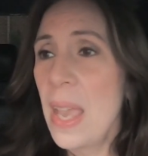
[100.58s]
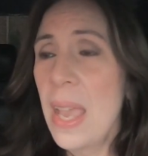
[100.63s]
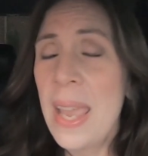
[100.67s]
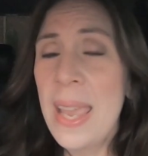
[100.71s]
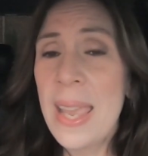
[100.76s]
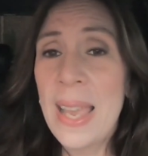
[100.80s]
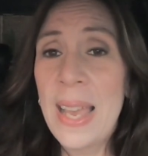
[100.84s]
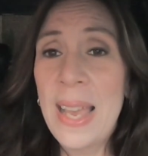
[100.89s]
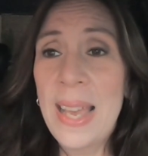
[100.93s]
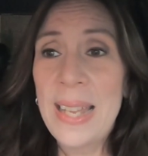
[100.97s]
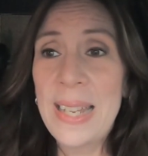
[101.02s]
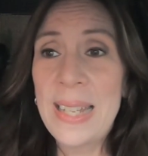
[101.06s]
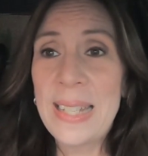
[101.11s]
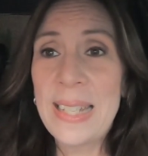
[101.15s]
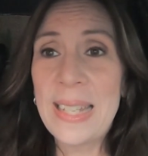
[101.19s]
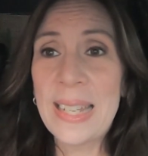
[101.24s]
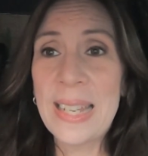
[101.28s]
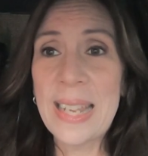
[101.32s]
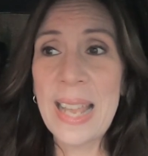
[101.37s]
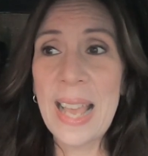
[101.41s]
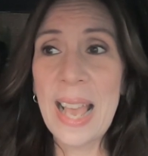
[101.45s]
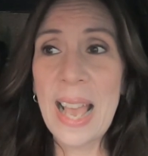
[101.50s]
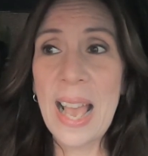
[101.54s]

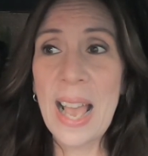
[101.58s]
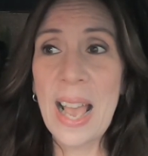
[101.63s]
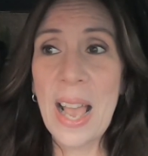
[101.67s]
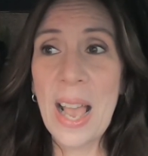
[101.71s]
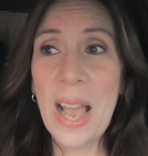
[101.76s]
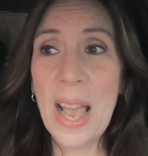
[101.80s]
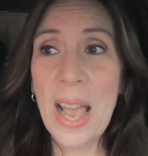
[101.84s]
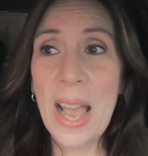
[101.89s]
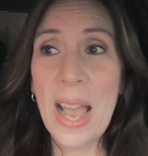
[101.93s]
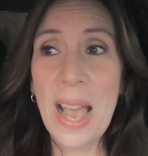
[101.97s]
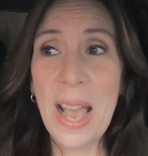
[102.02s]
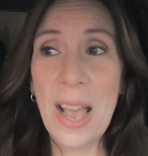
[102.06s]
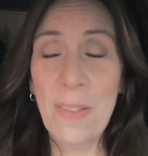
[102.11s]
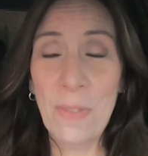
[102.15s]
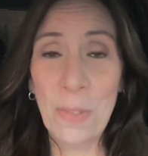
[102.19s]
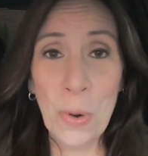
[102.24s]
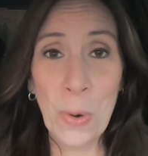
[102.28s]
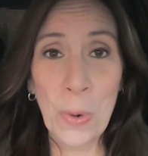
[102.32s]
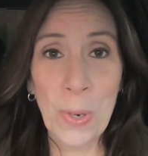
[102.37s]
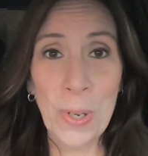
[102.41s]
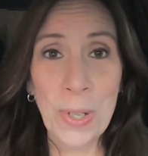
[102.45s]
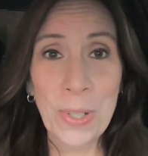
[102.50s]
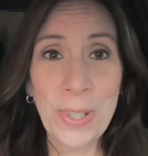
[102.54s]
And of
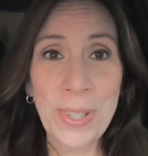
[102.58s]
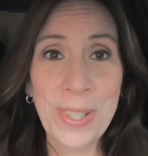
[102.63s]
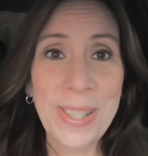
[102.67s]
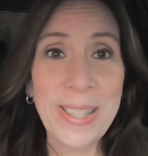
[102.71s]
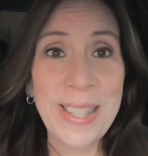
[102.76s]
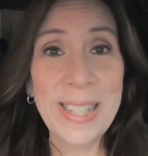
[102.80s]
course,